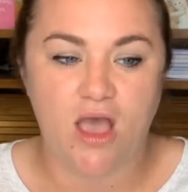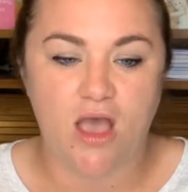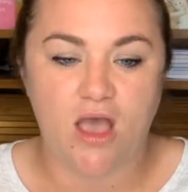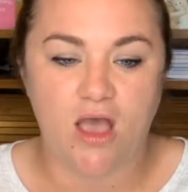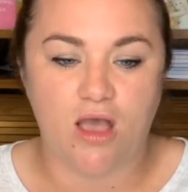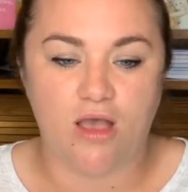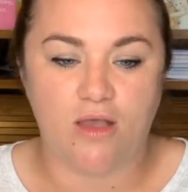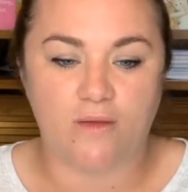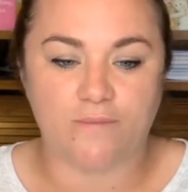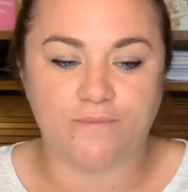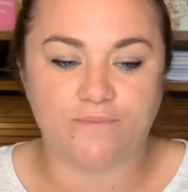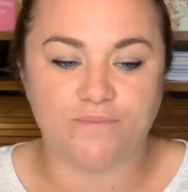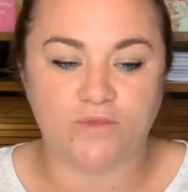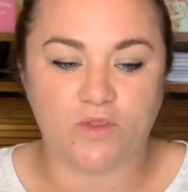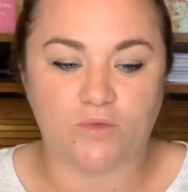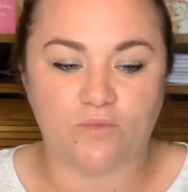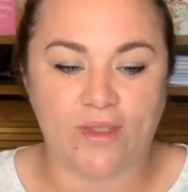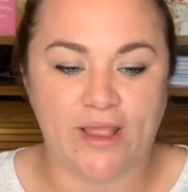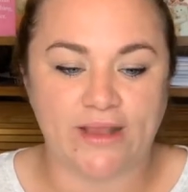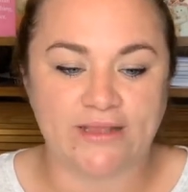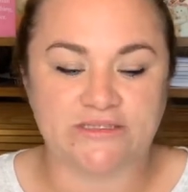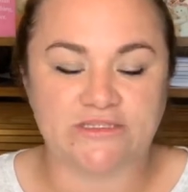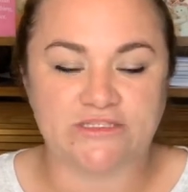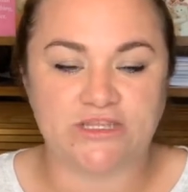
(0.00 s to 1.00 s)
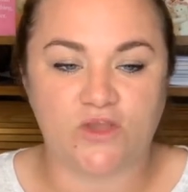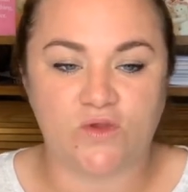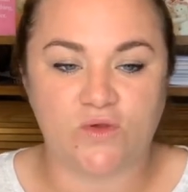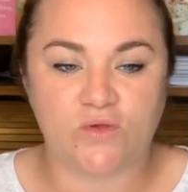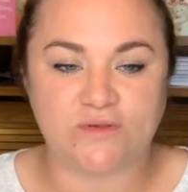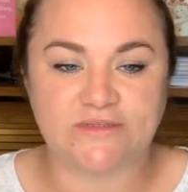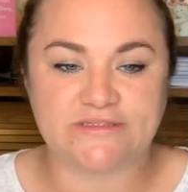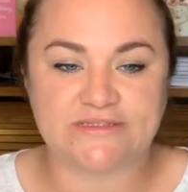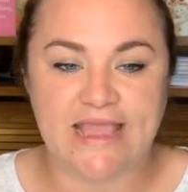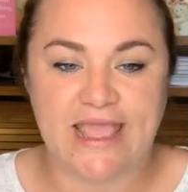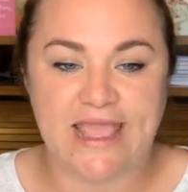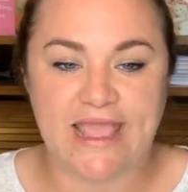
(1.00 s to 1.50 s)
um,
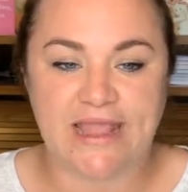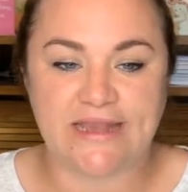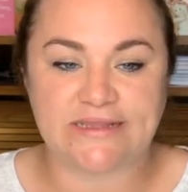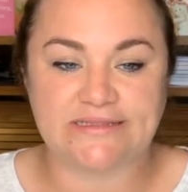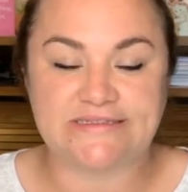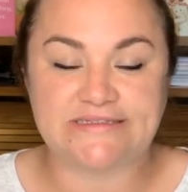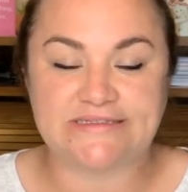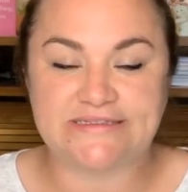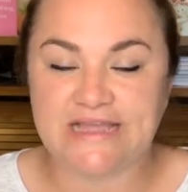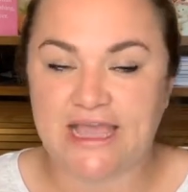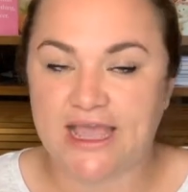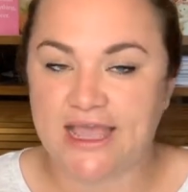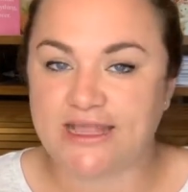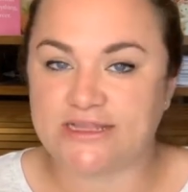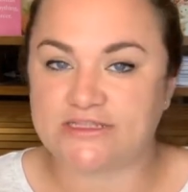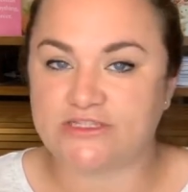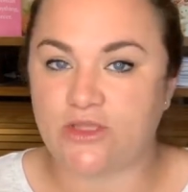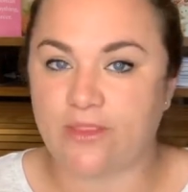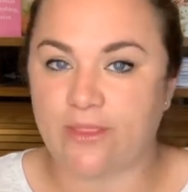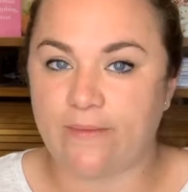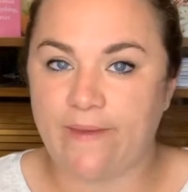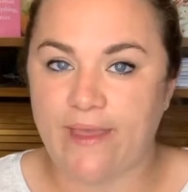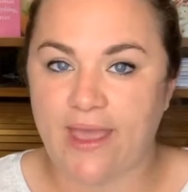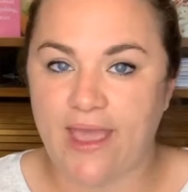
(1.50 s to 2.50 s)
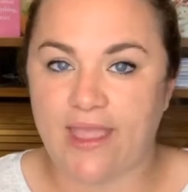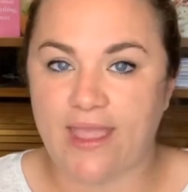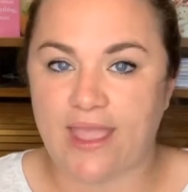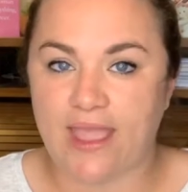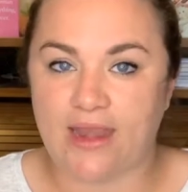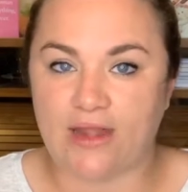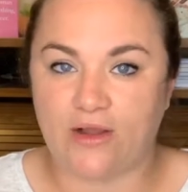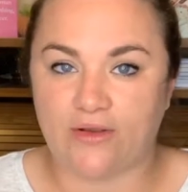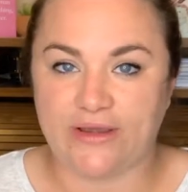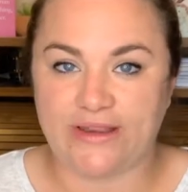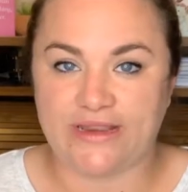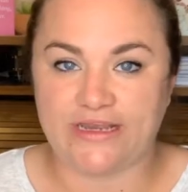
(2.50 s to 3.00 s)
rhinestones and studs on the back
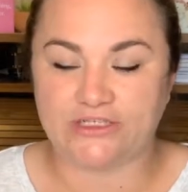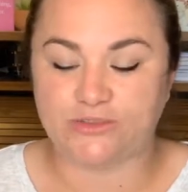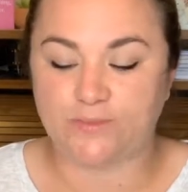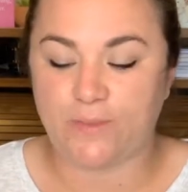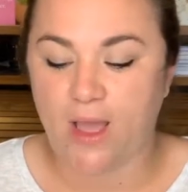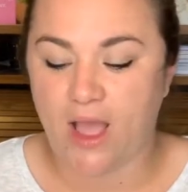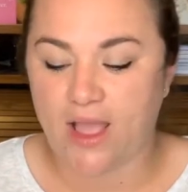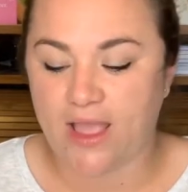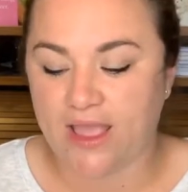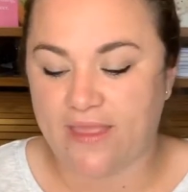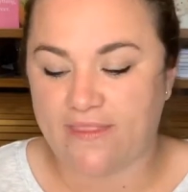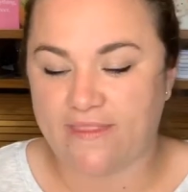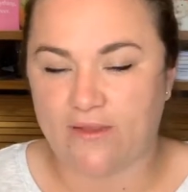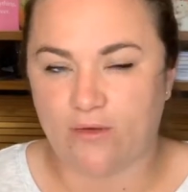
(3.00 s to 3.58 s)
and on each pocket.